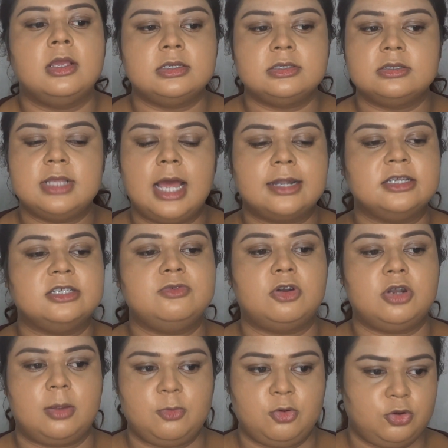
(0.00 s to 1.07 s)
So that is
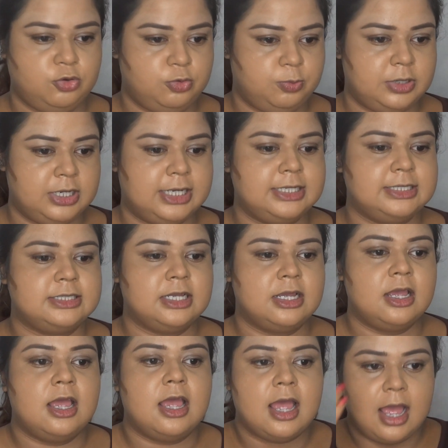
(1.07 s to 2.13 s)
what I'm going to place,
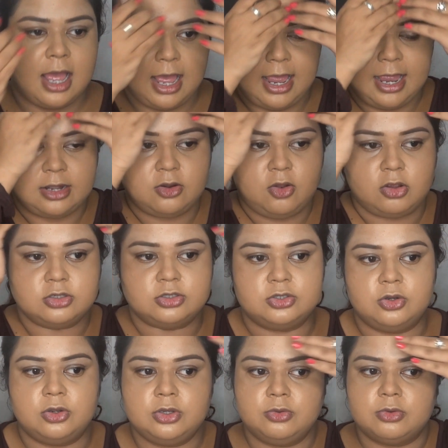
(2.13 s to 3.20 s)
and
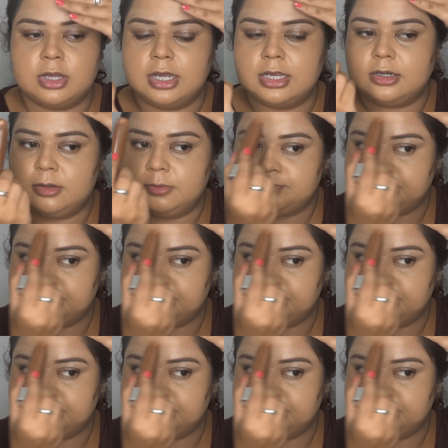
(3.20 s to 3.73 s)
also you can